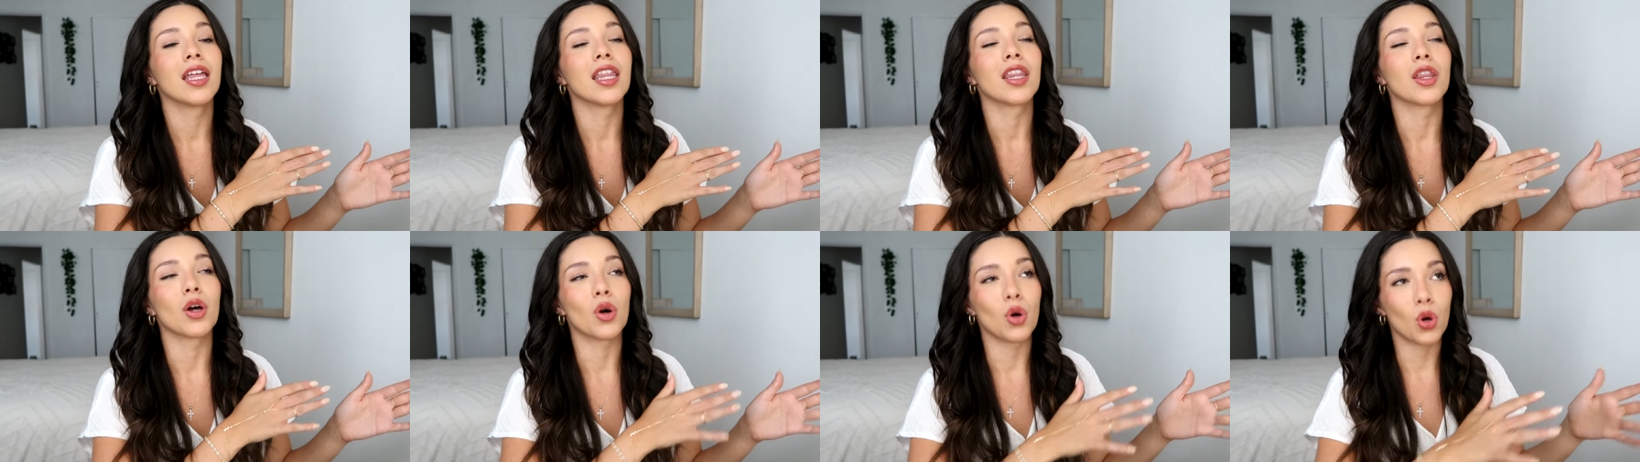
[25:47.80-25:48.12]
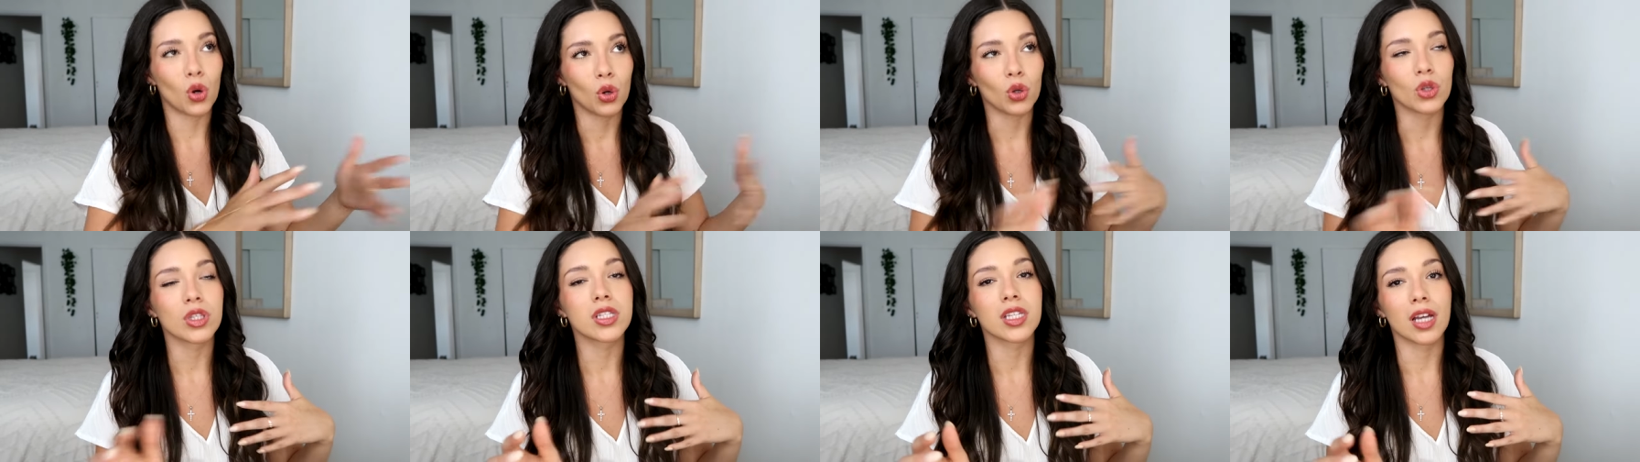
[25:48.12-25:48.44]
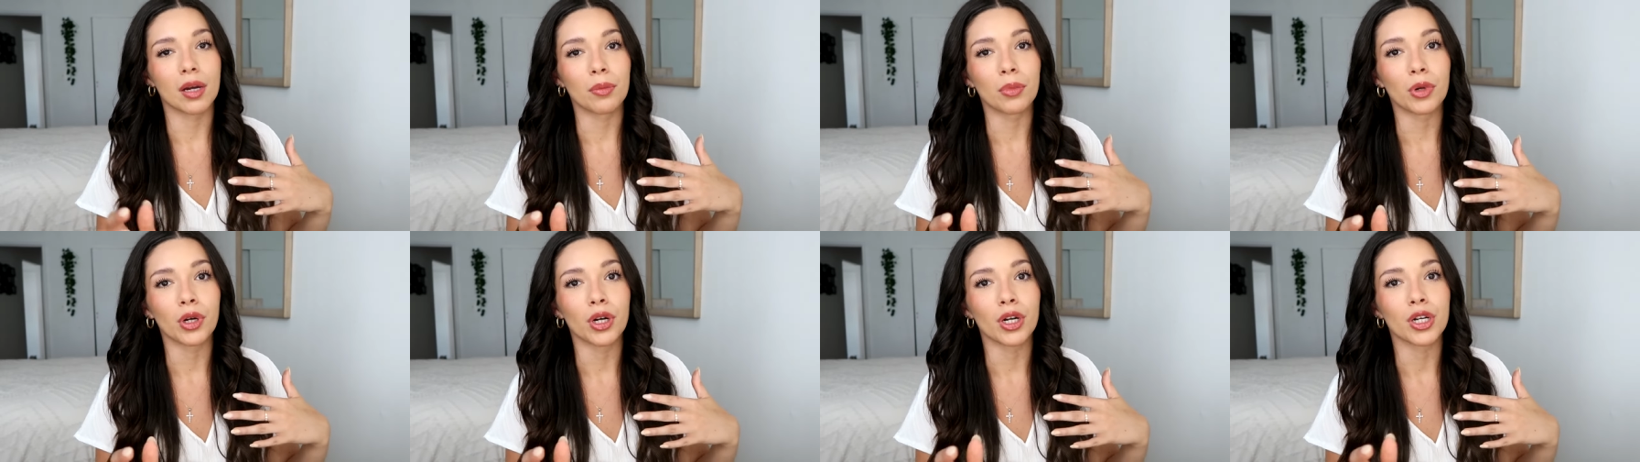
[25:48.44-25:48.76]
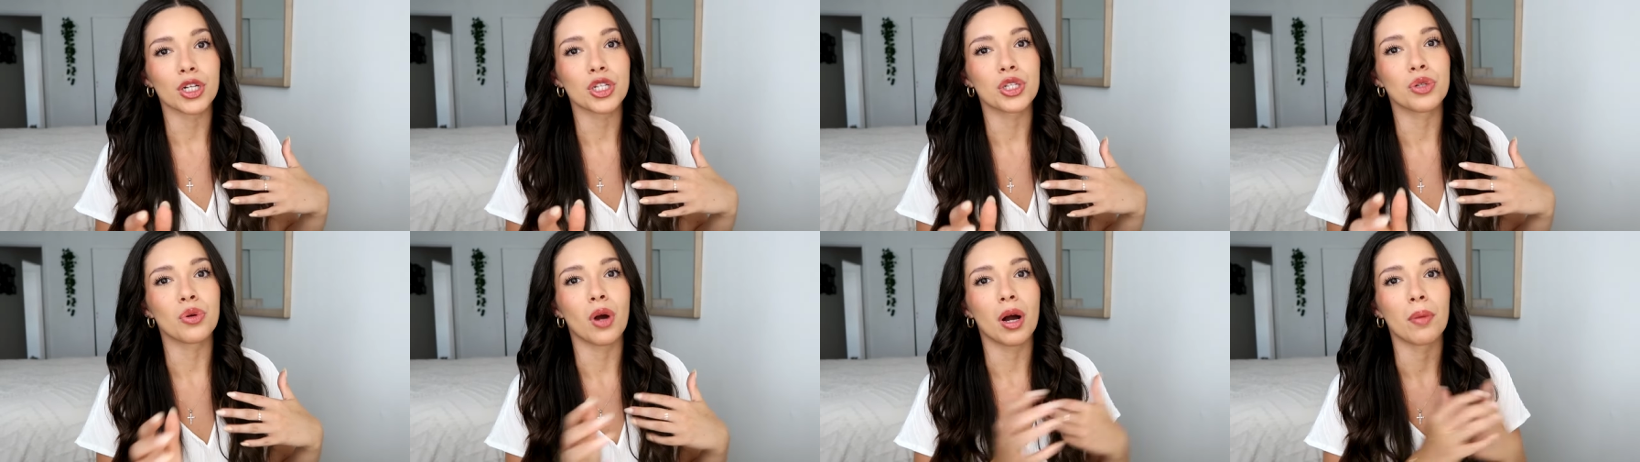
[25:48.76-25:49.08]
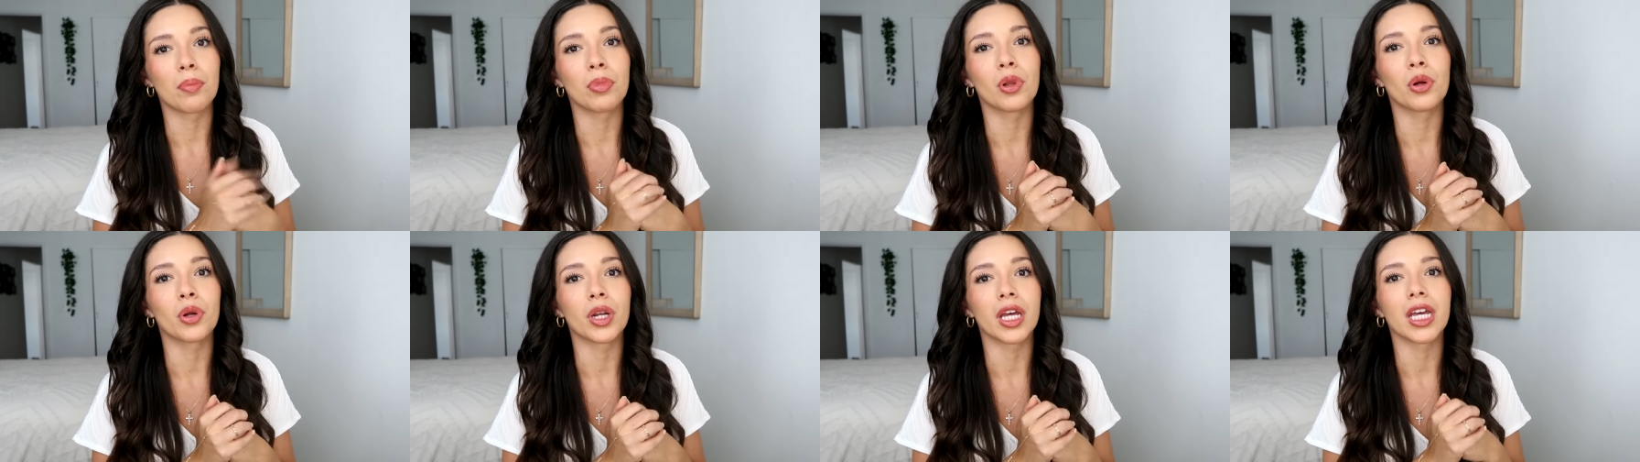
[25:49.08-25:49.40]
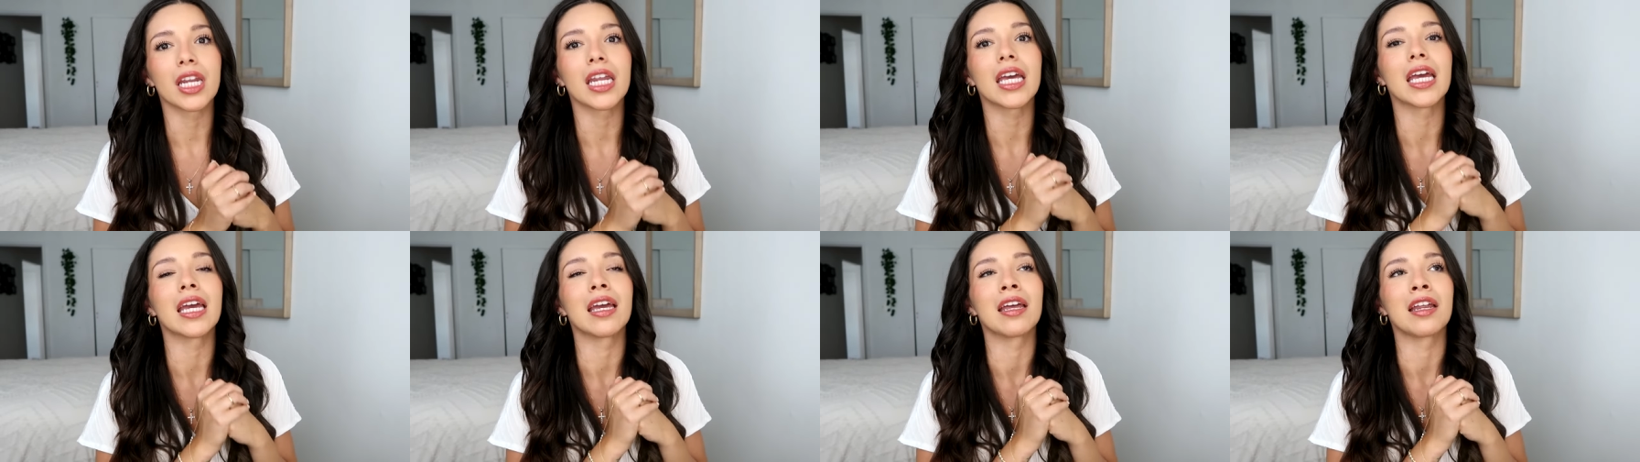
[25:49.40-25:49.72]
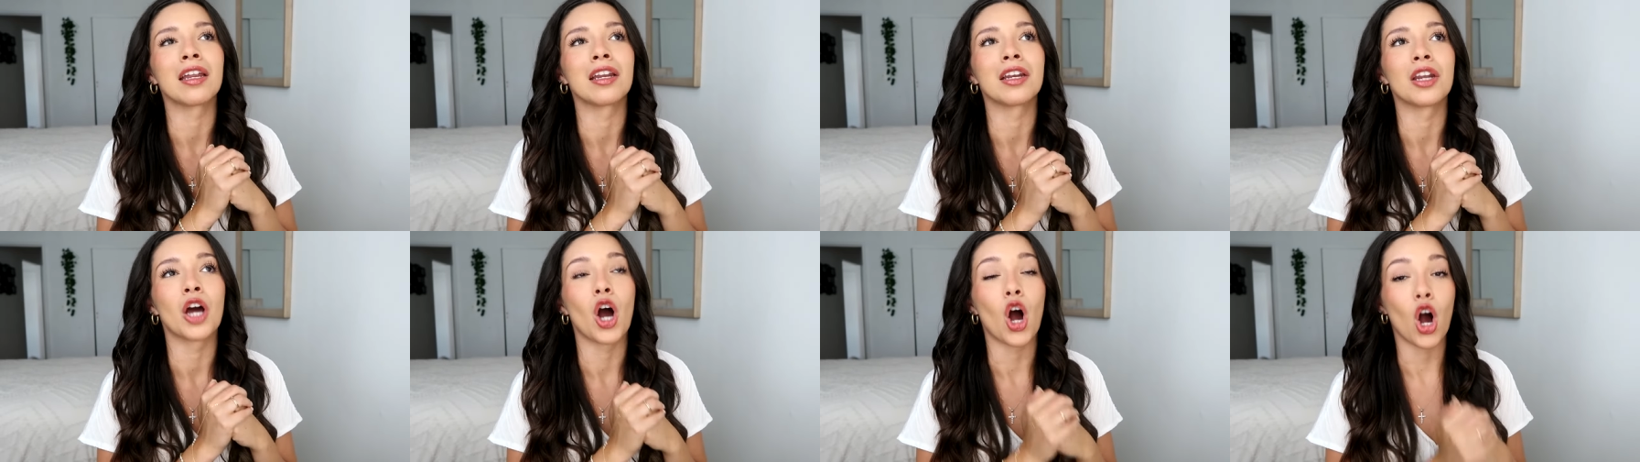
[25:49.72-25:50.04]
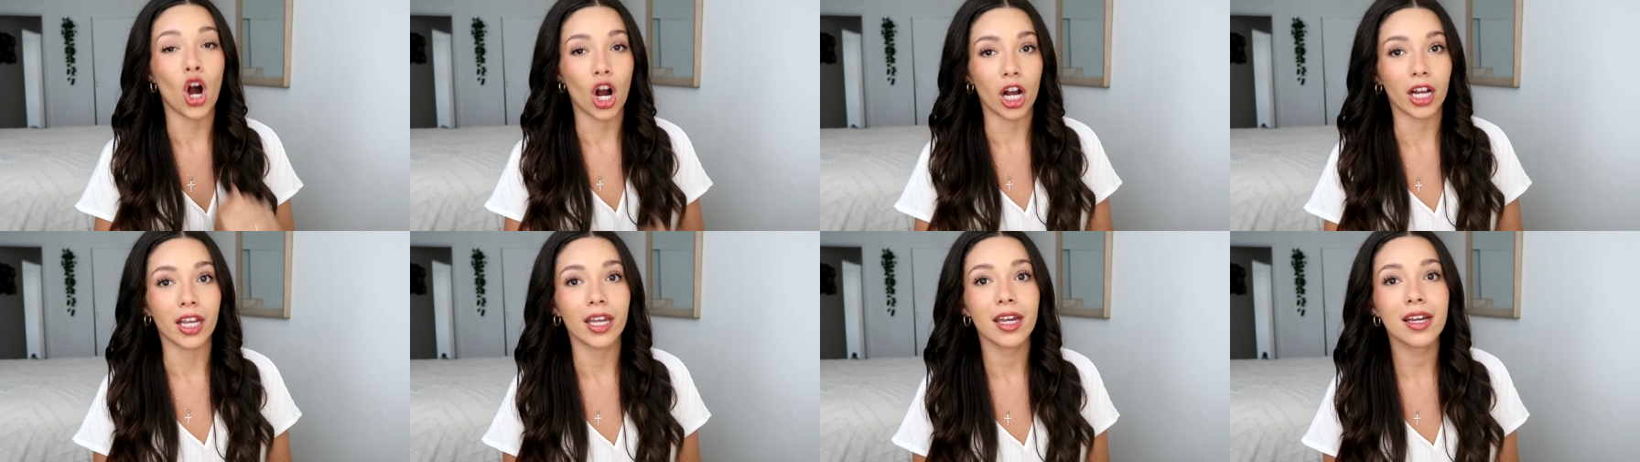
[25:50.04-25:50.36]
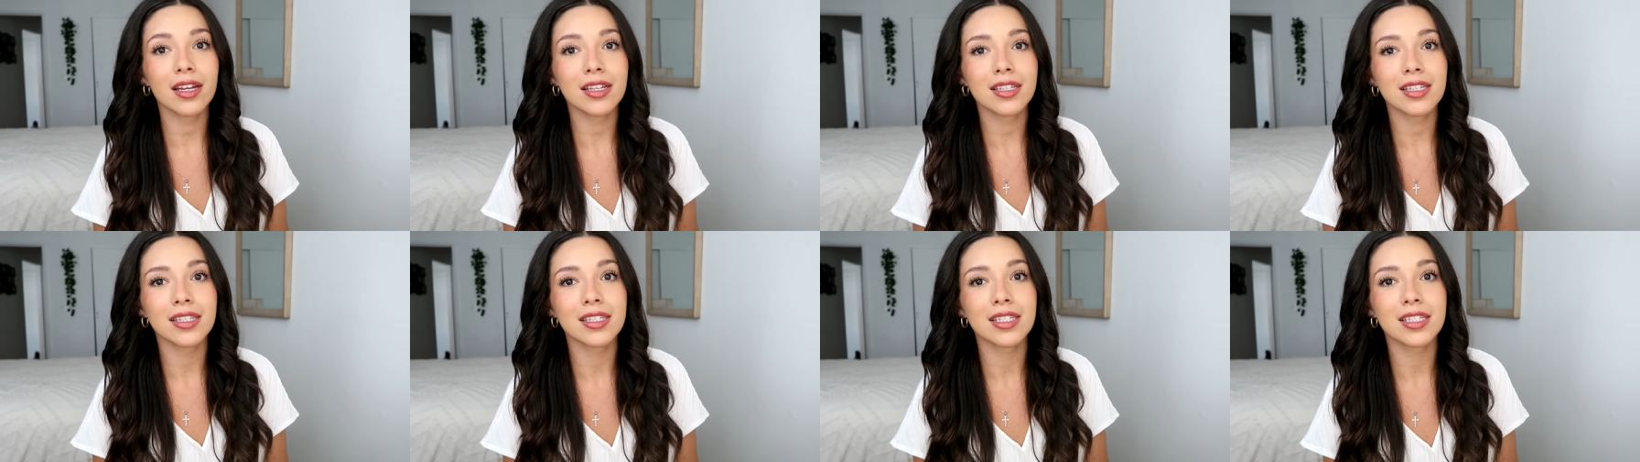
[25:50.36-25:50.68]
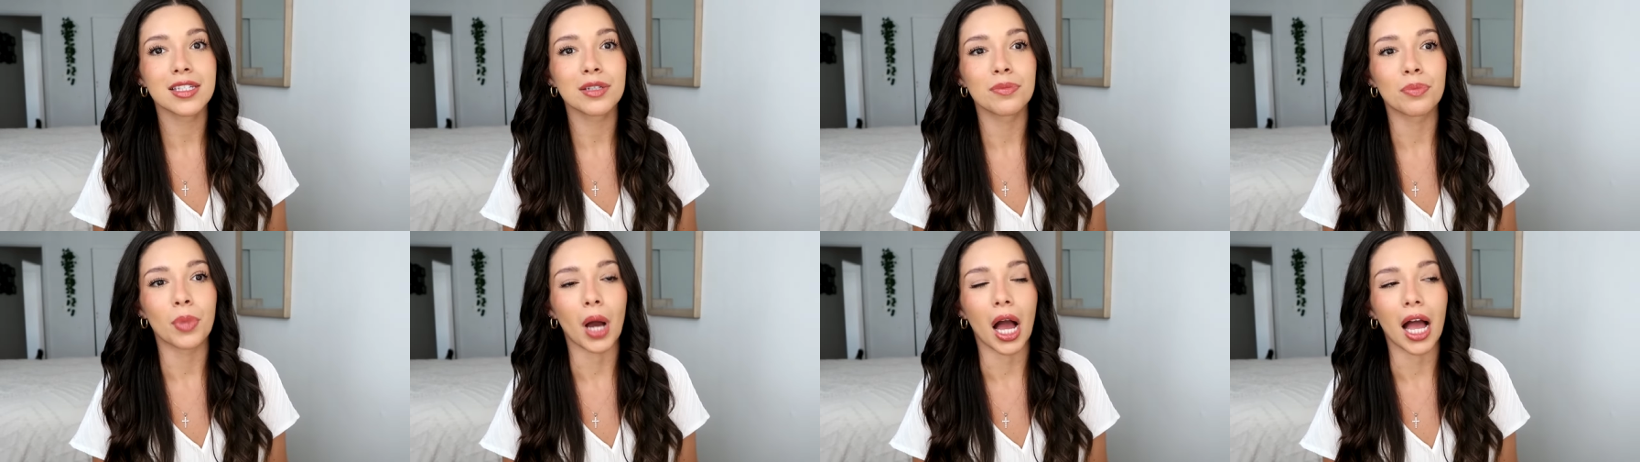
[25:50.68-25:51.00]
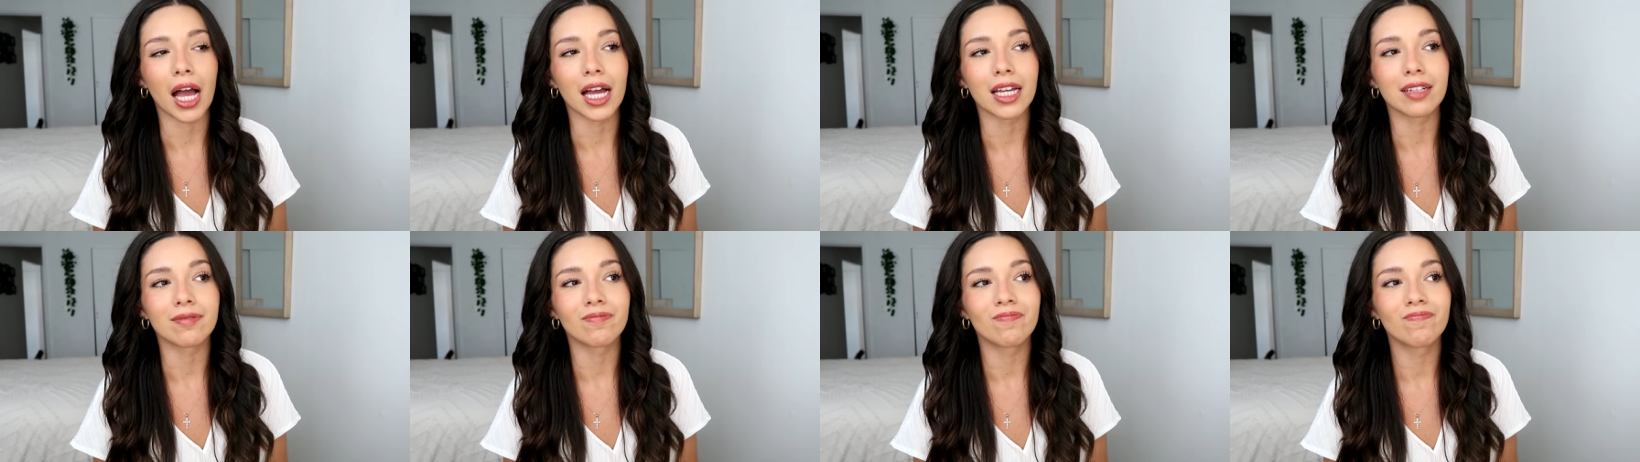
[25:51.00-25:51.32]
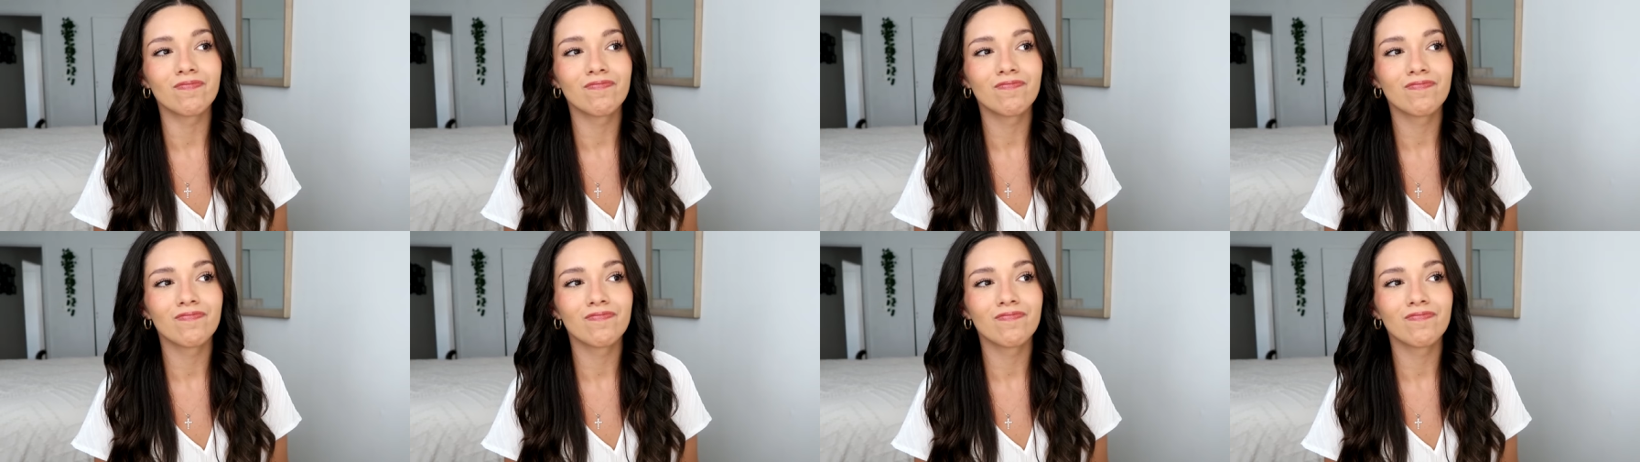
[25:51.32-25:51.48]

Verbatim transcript: the whole summer to upload it in August, but